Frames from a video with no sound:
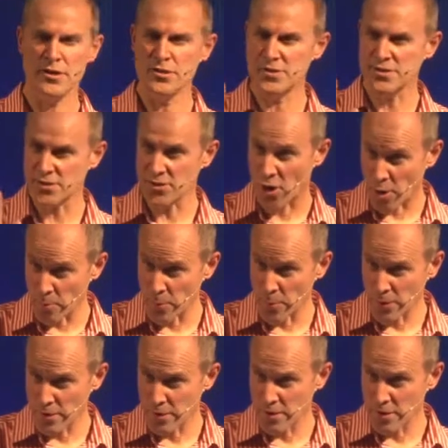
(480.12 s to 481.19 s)
stop
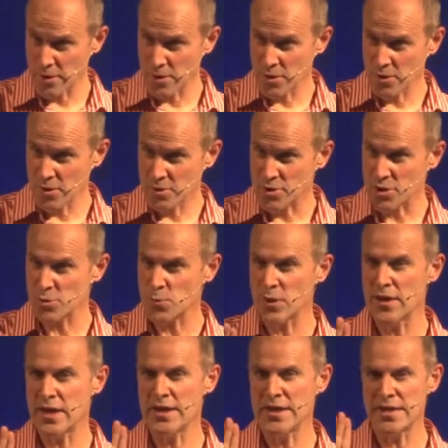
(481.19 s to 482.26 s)
just when
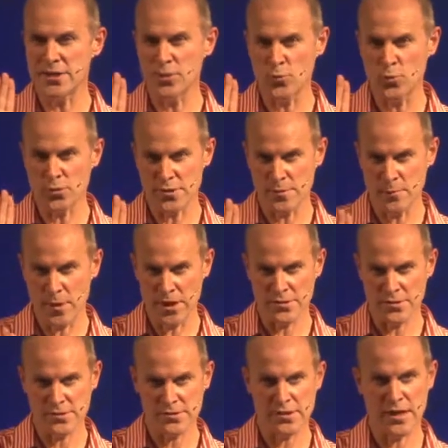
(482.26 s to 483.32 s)
they need the water most,